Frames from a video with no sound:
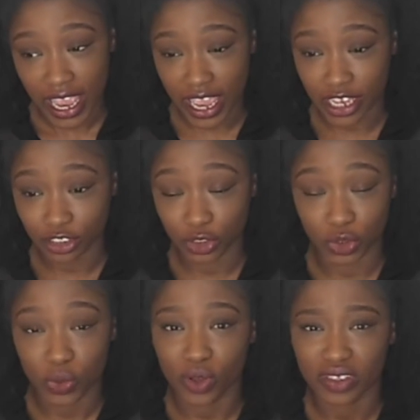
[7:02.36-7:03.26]
and to
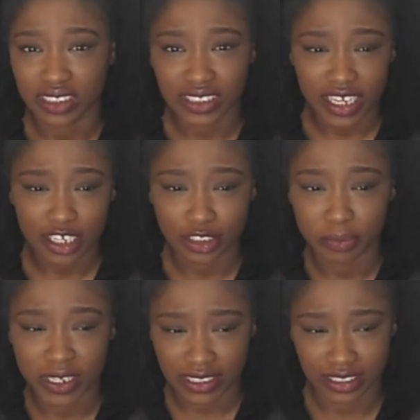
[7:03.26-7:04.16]
do all these things,
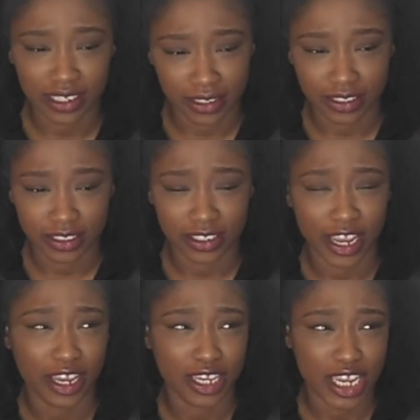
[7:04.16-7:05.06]
because at the end
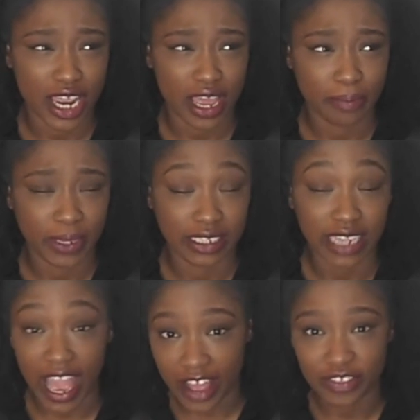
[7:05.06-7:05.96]

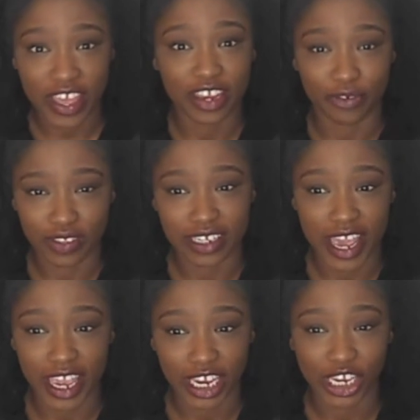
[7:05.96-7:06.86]
of the
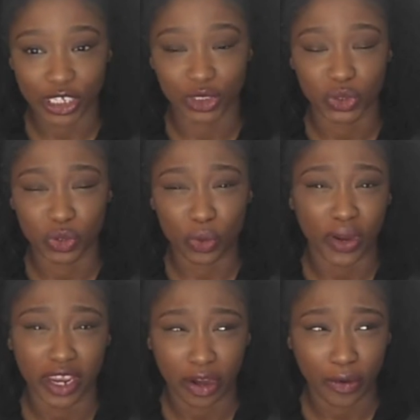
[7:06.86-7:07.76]
day, it is
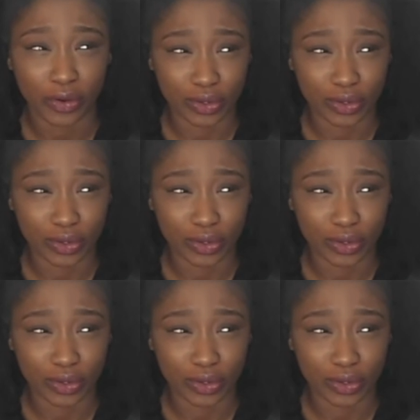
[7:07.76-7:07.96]
your hair.